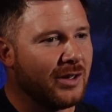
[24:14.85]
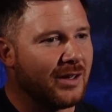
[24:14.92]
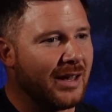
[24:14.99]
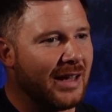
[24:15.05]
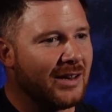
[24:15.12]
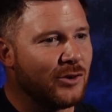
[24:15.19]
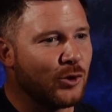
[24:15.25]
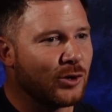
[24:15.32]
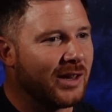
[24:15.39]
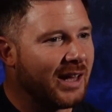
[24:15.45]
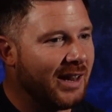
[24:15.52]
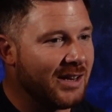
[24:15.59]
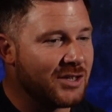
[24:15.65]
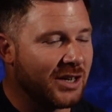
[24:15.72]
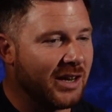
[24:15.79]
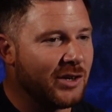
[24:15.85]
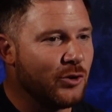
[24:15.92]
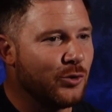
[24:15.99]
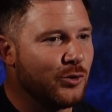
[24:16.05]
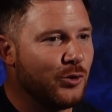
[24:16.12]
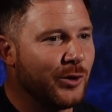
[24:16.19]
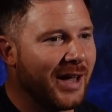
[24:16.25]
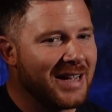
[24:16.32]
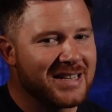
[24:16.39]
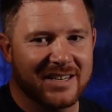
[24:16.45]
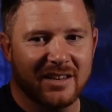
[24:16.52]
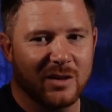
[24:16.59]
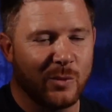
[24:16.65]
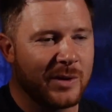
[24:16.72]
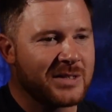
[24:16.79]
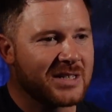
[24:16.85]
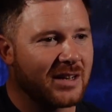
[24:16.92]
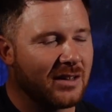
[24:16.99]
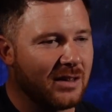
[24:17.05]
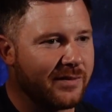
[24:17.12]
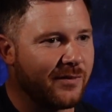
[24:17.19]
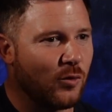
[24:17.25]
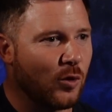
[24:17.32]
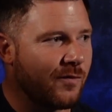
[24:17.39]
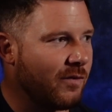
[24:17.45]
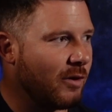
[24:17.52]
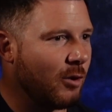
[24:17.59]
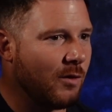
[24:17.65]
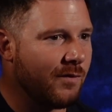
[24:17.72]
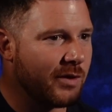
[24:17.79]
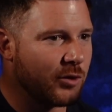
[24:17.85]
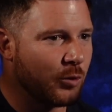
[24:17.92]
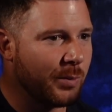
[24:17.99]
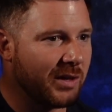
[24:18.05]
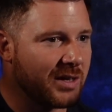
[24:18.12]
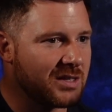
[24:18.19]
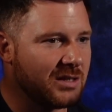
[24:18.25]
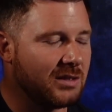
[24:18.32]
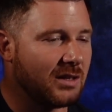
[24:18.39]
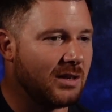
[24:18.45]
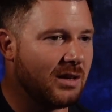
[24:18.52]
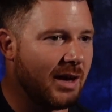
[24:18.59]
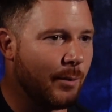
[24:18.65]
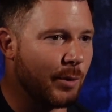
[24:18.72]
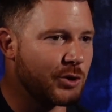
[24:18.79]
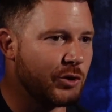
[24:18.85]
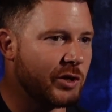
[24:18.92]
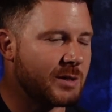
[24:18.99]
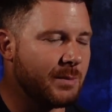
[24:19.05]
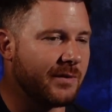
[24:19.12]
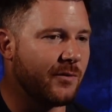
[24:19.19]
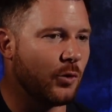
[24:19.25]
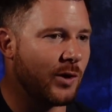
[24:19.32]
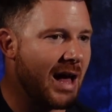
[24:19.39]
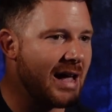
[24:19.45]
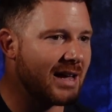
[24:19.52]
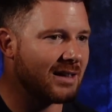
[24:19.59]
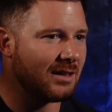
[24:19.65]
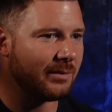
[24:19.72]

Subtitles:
letting agent, and you guys are the ones that are at the forefront of it. You'll be able to see the opportunities before I get them.